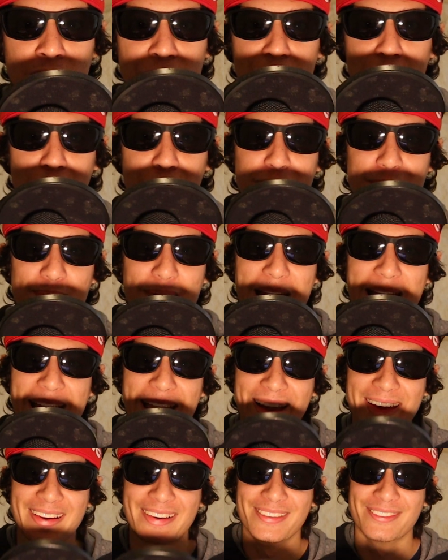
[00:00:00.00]
Yo, we
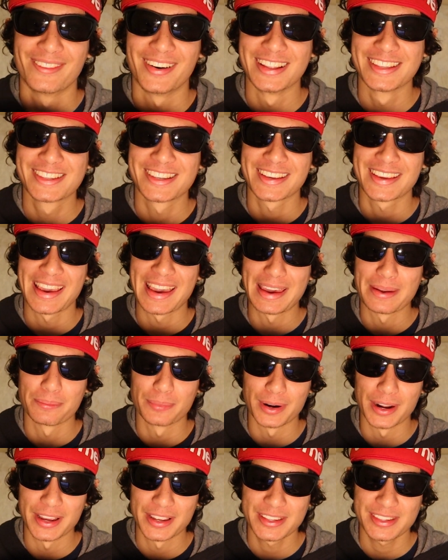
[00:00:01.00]
back once
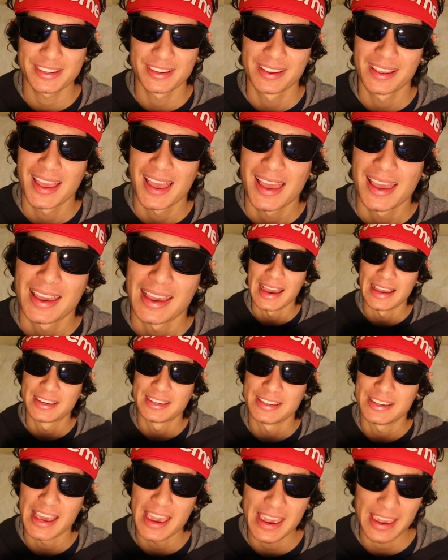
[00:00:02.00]
again, bruhs. And
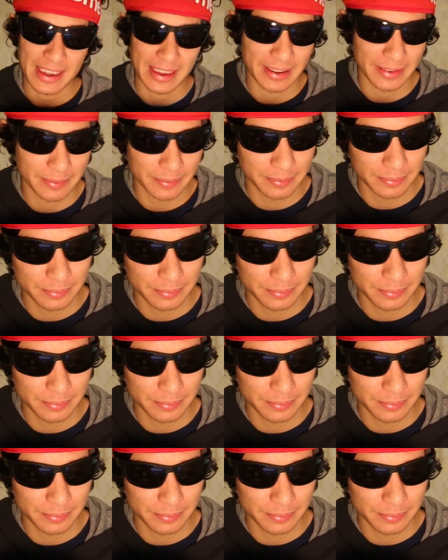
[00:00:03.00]
today,